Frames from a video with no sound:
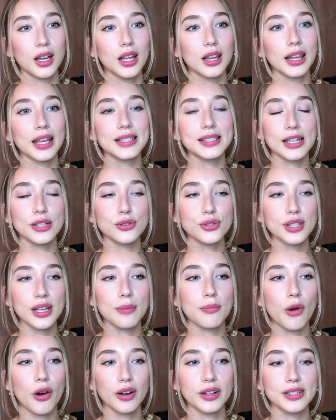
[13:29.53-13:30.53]
Like, Central St.
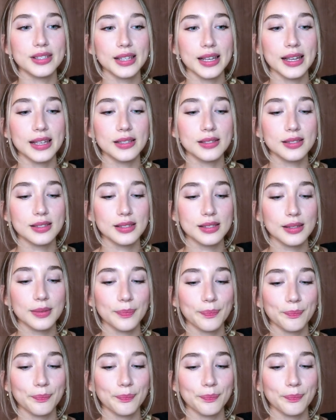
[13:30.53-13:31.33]
Martin's is